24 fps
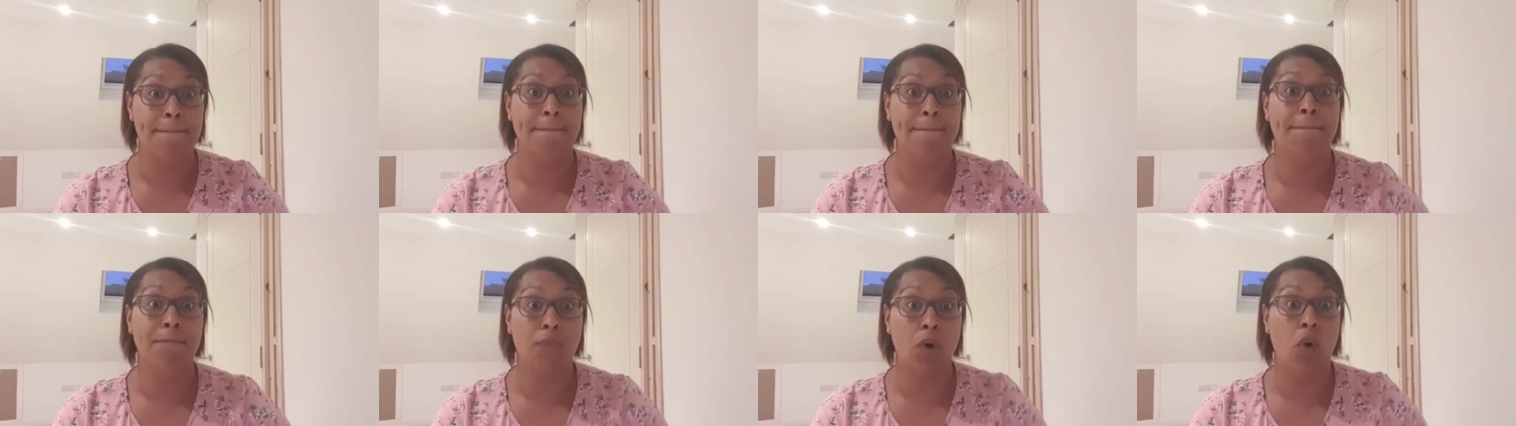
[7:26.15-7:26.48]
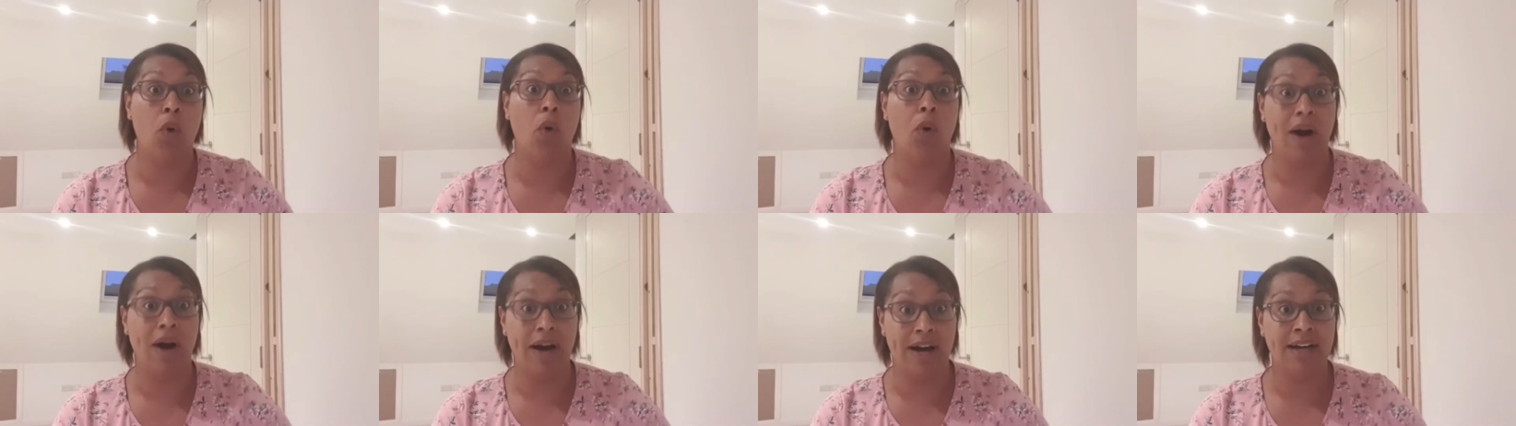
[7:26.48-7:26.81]

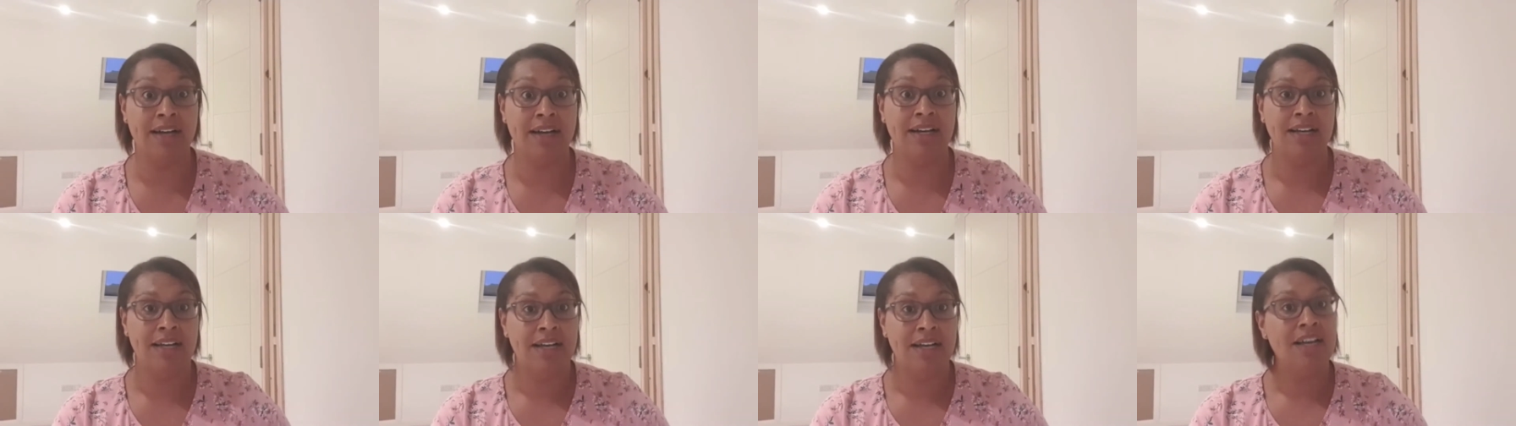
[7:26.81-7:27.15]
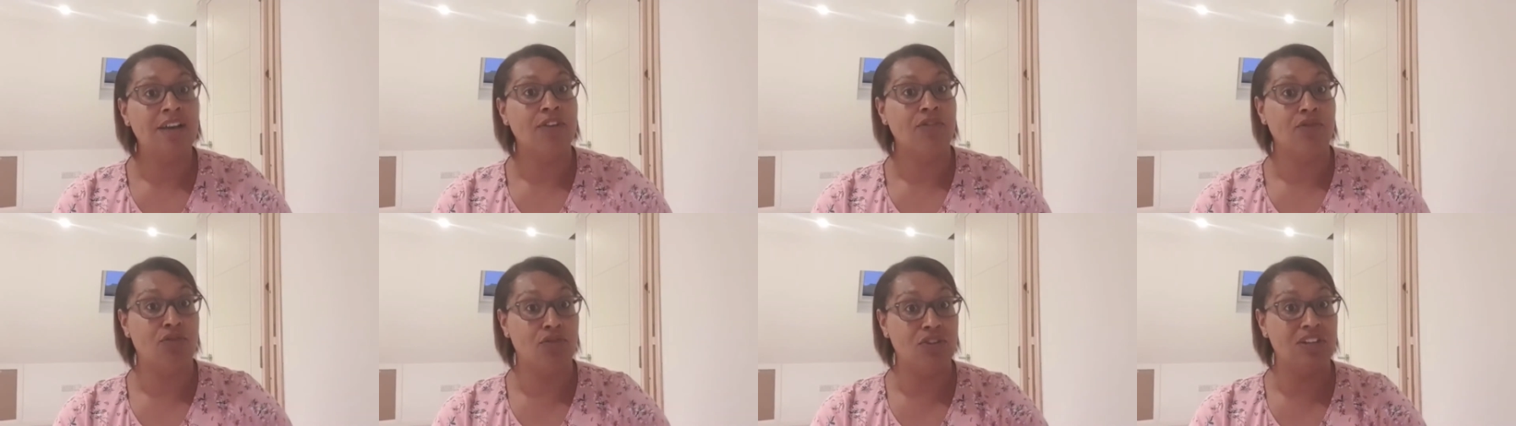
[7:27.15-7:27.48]
more
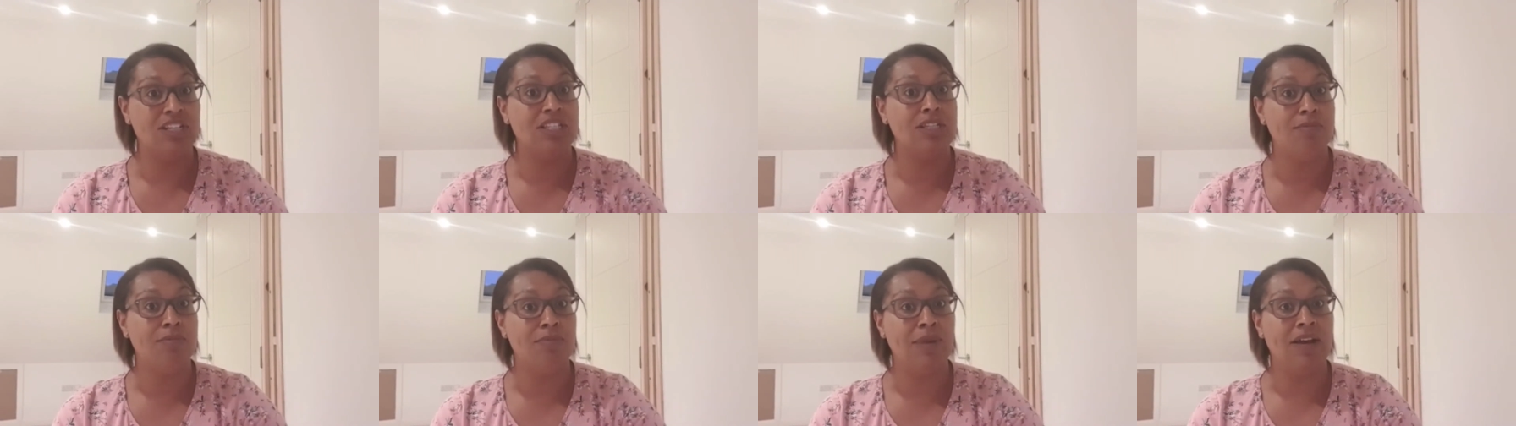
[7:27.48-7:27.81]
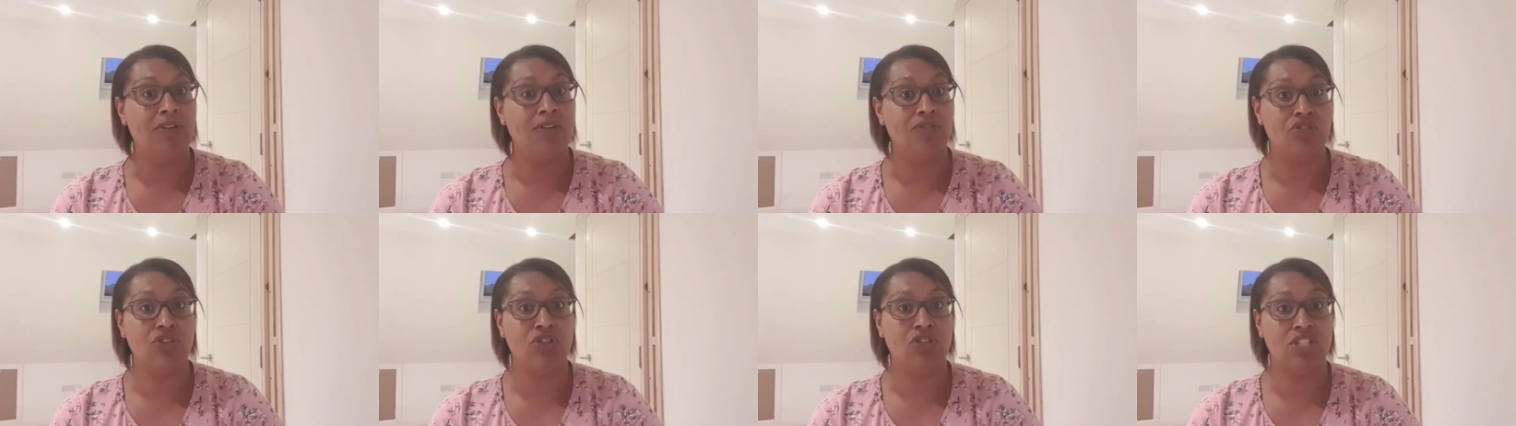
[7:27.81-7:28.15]
for it to be
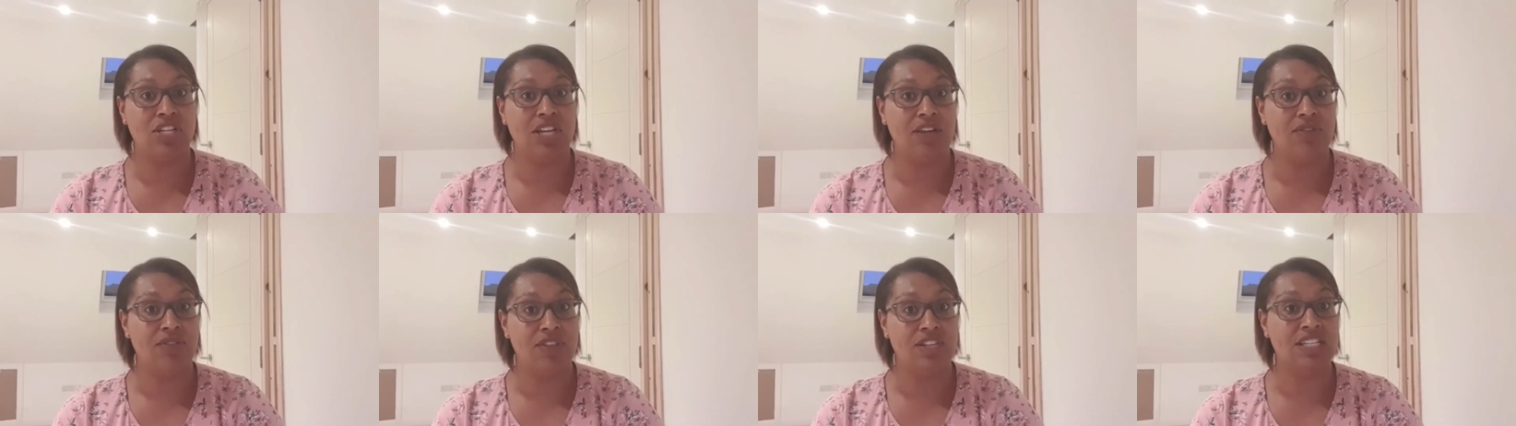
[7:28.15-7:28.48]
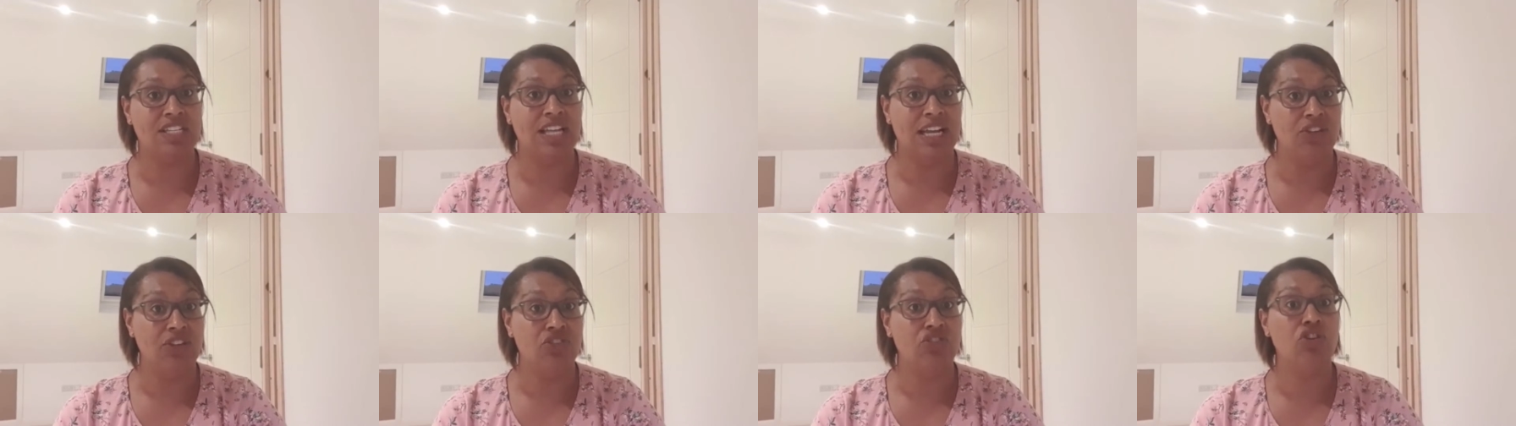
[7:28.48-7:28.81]
able to achieve the
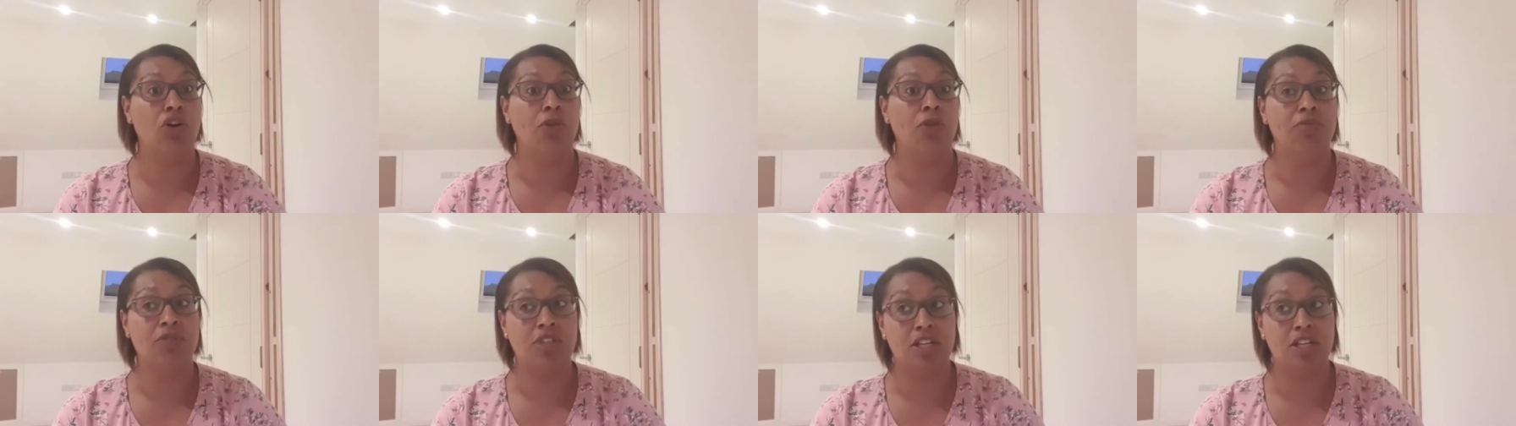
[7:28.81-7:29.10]
same job,